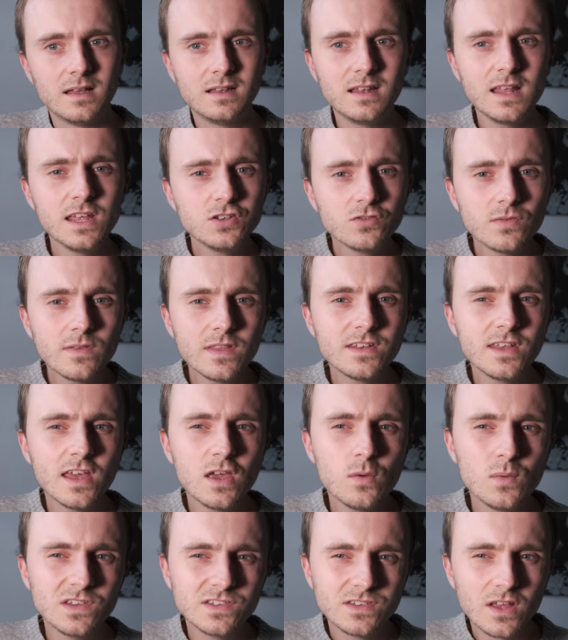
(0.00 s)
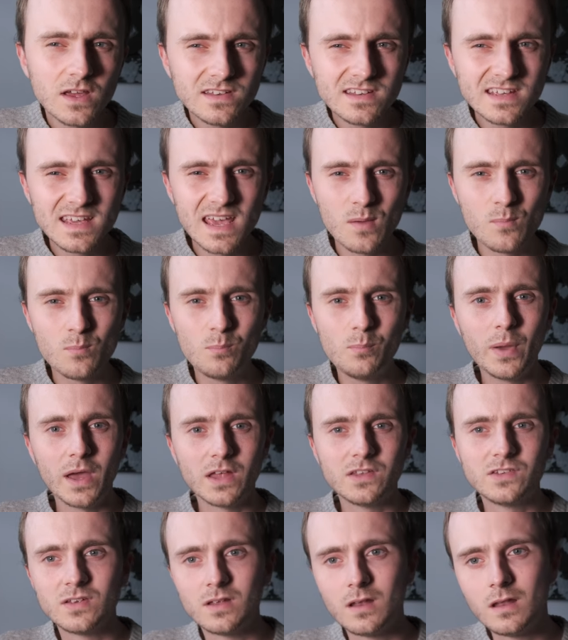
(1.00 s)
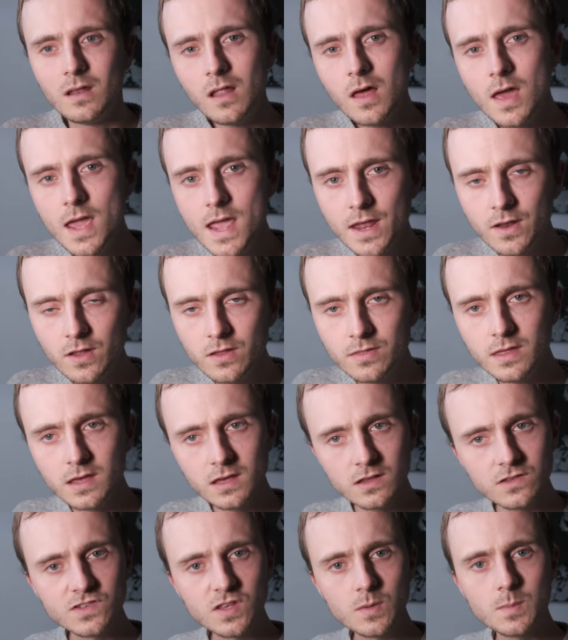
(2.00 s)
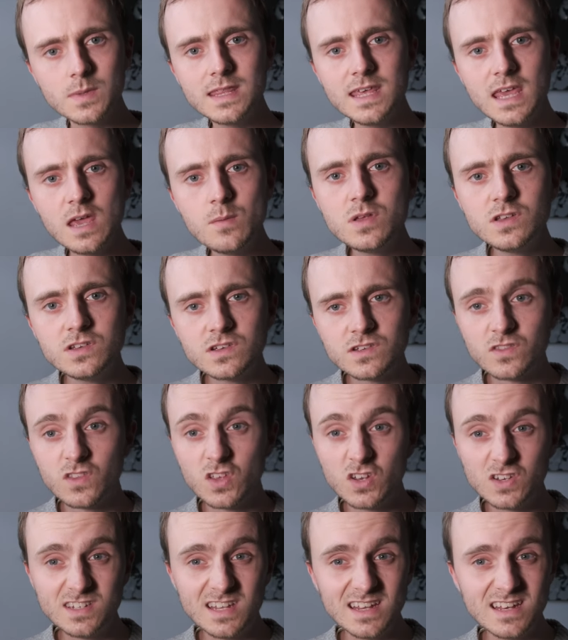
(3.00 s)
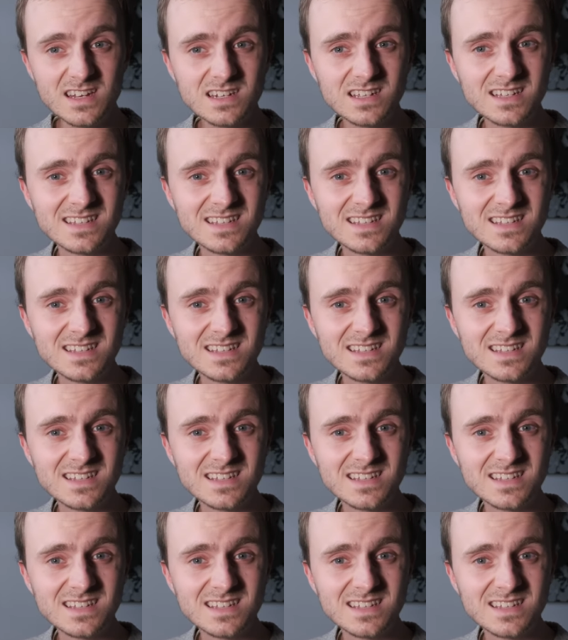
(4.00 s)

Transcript: Later in the day, we started to get better light, and I think in some of the images that didn't